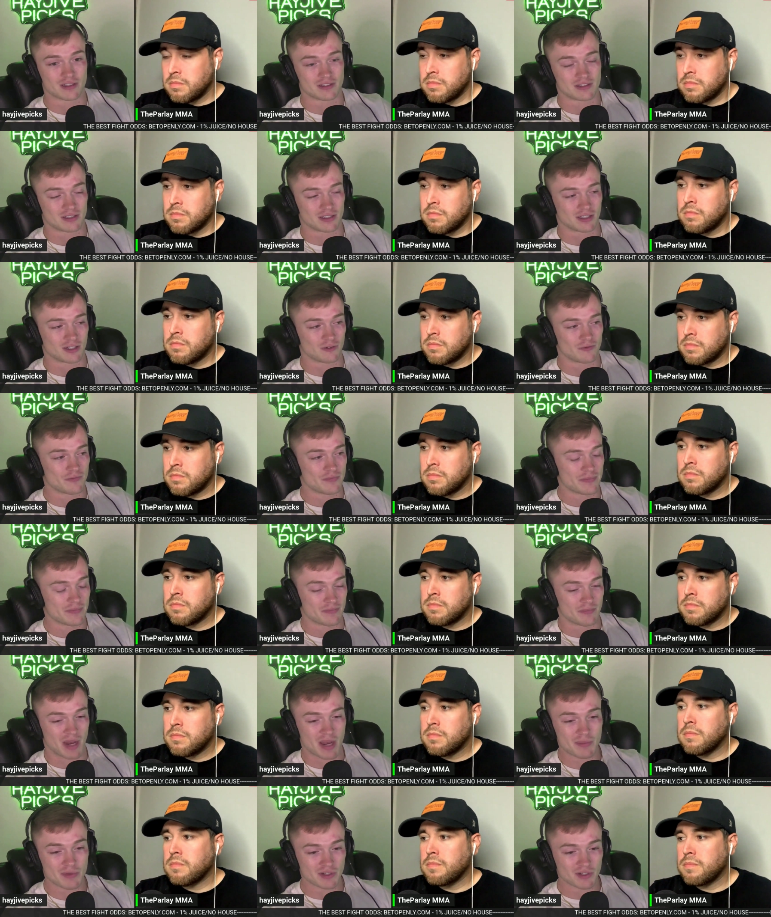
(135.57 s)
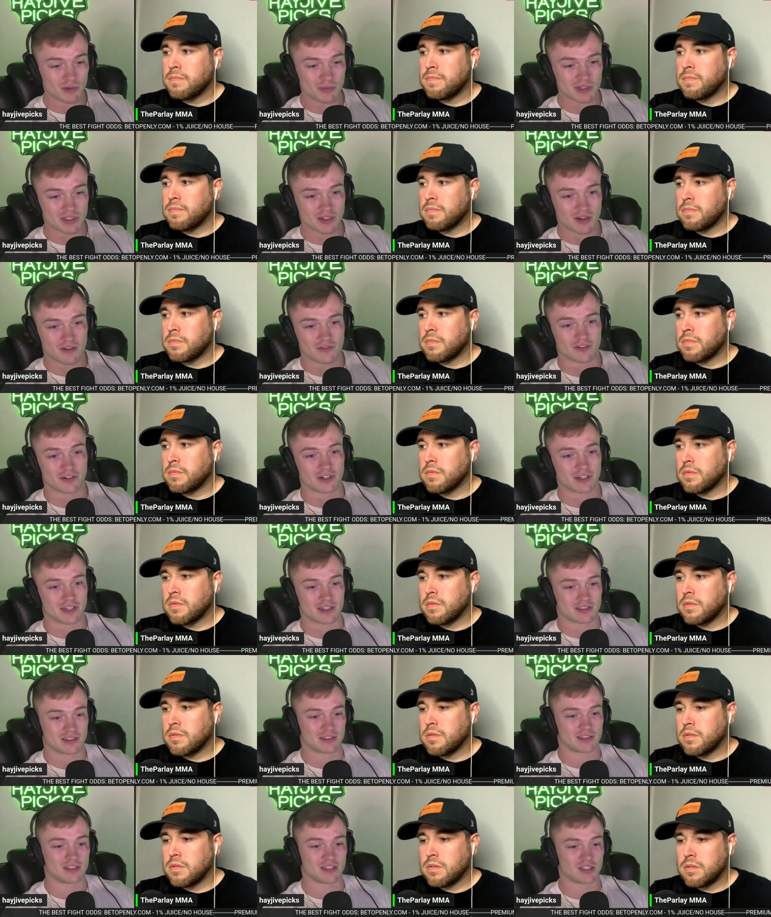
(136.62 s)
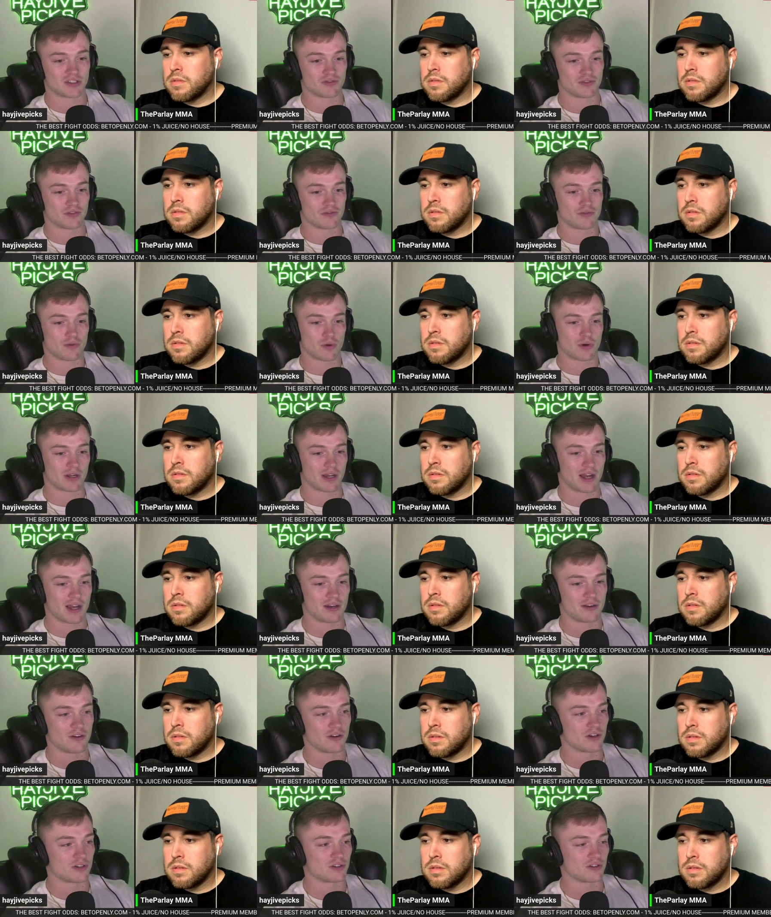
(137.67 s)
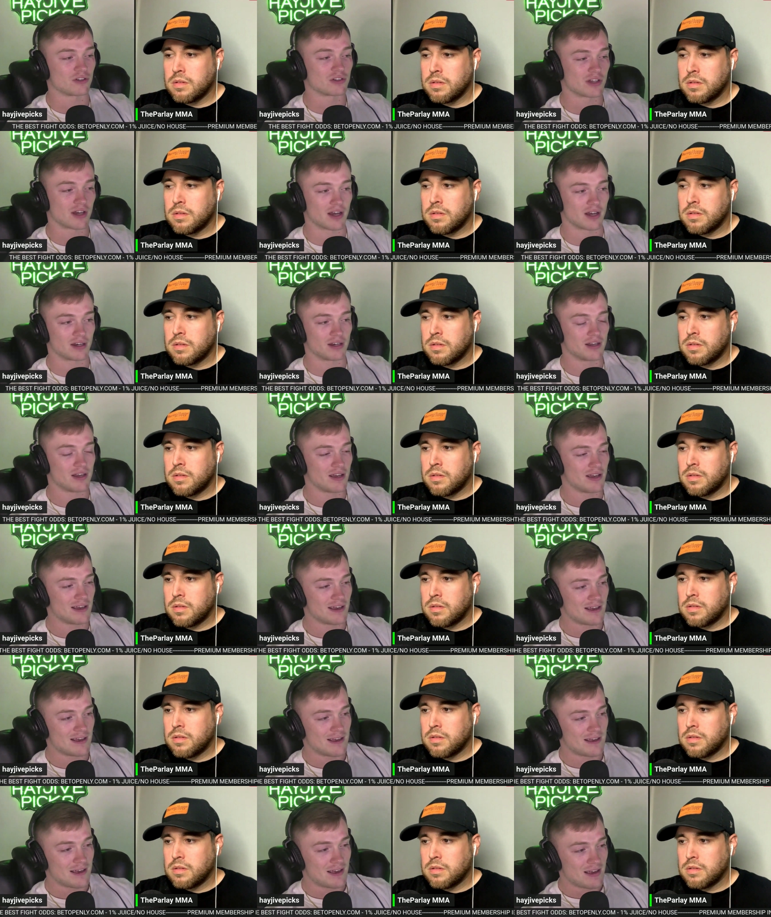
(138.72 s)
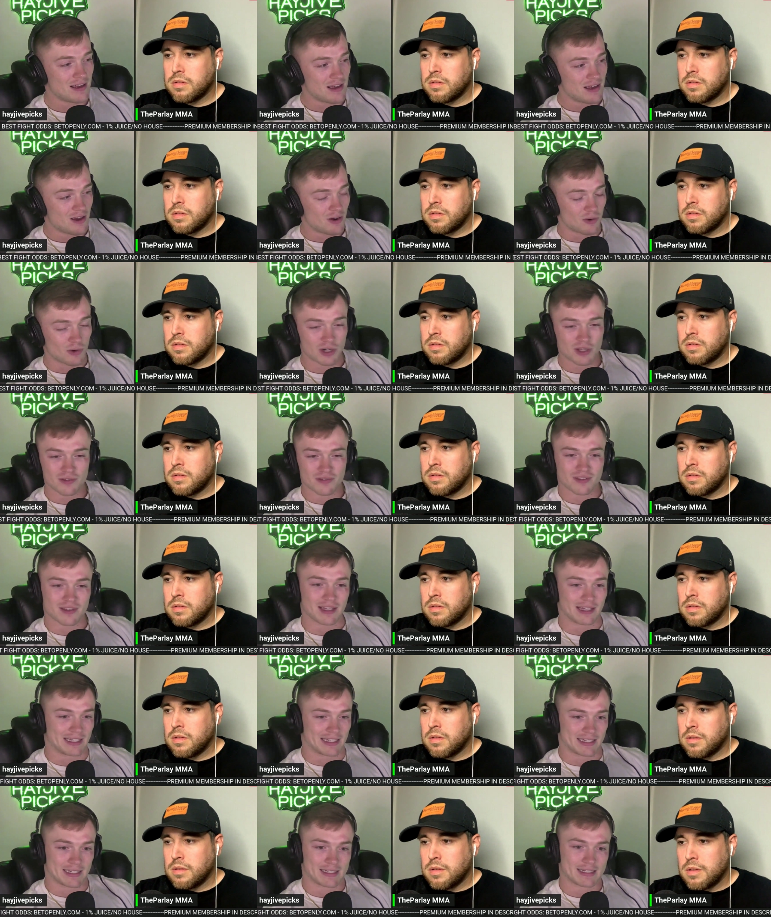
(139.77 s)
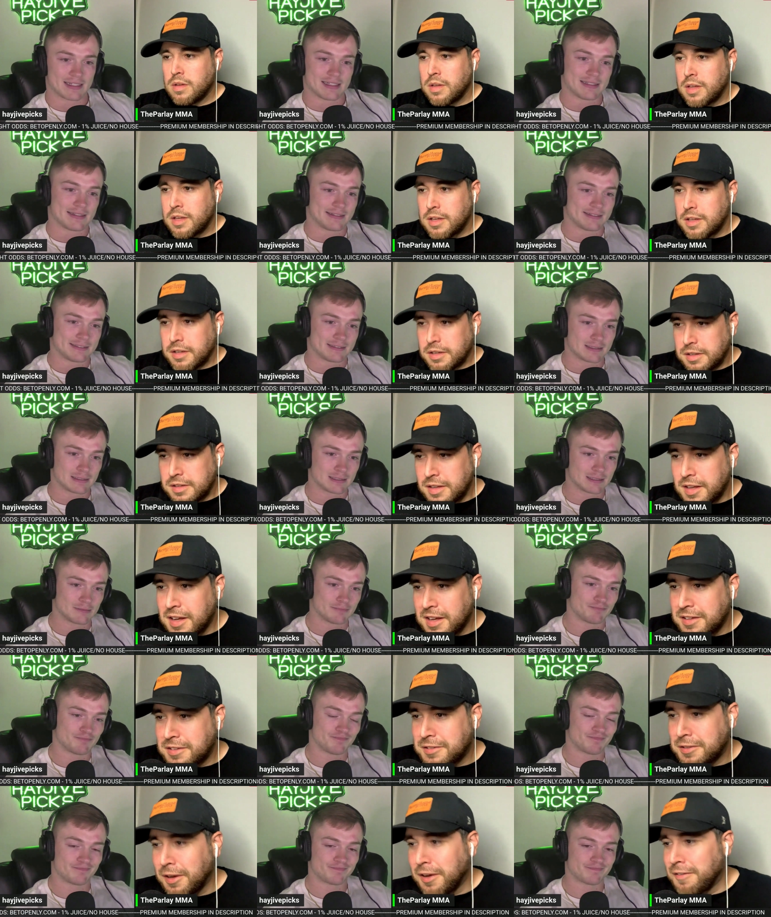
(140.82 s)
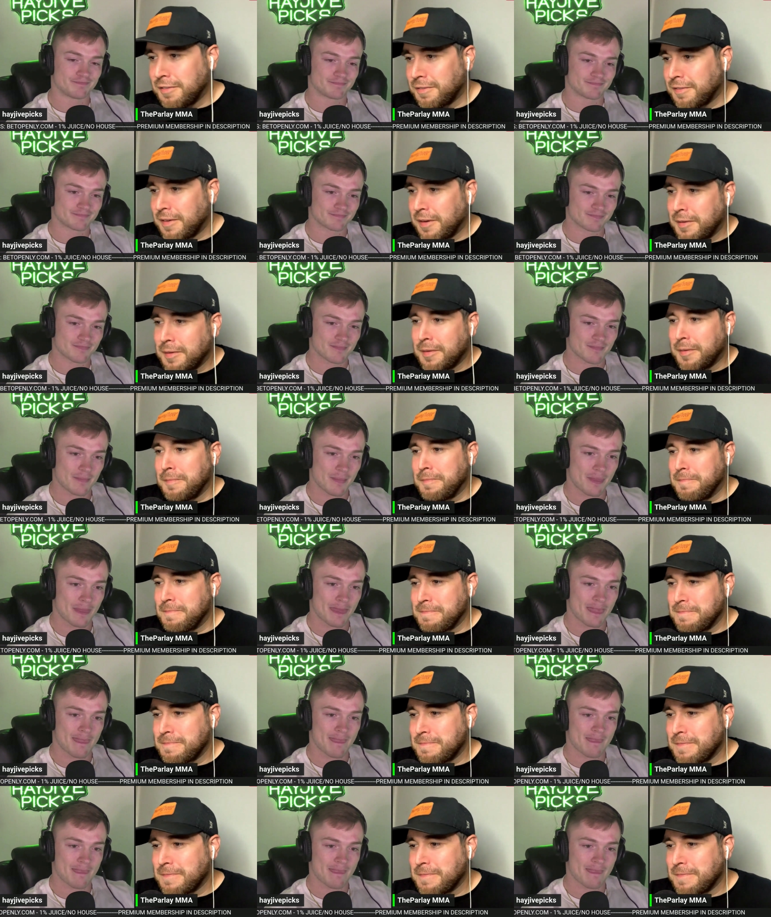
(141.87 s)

Speaker 1: so might be a little bit tougher against a six foot four guy, Nursulton. What are you thinking?
Speaker 2: Yeah, it's tough. Um,